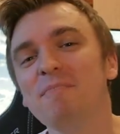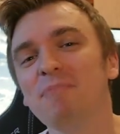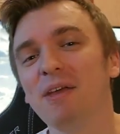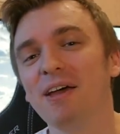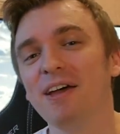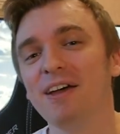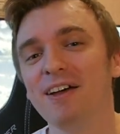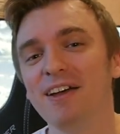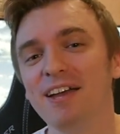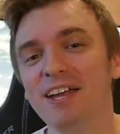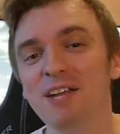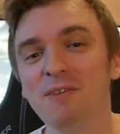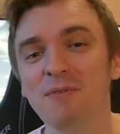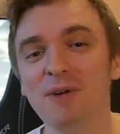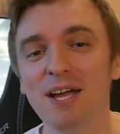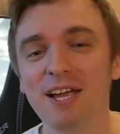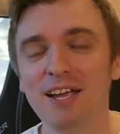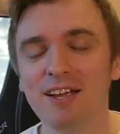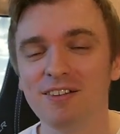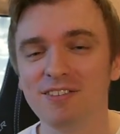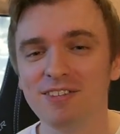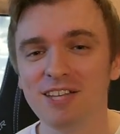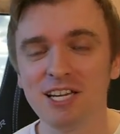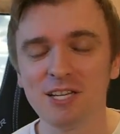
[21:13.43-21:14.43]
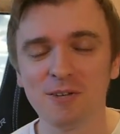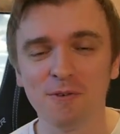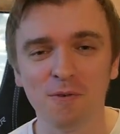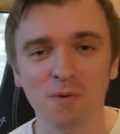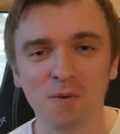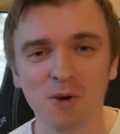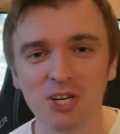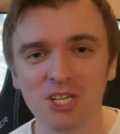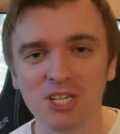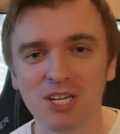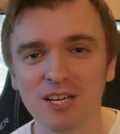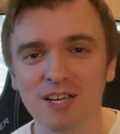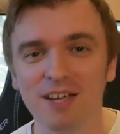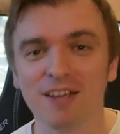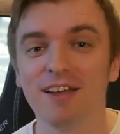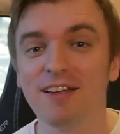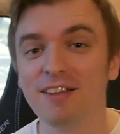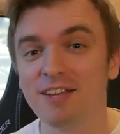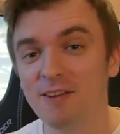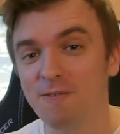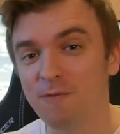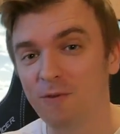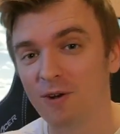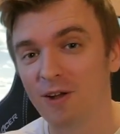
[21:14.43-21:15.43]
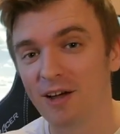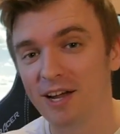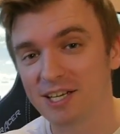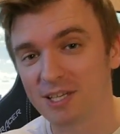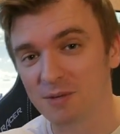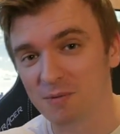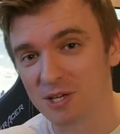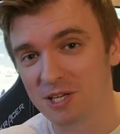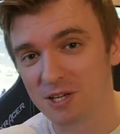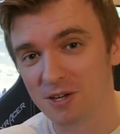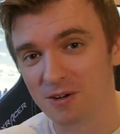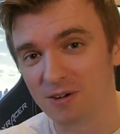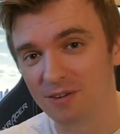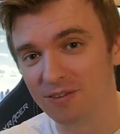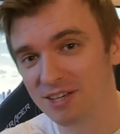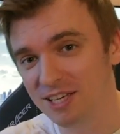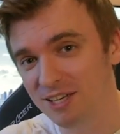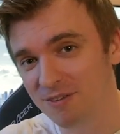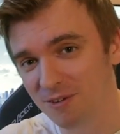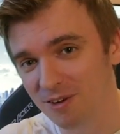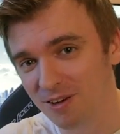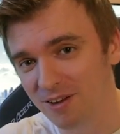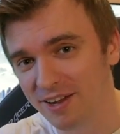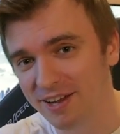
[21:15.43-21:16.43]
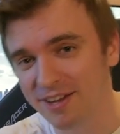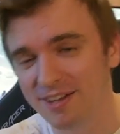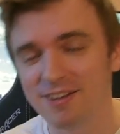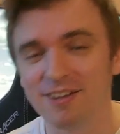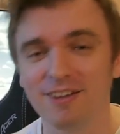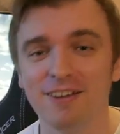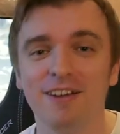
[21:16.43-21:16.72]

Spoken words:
Anyway, thanks for watching. If you liked the video, leave a like.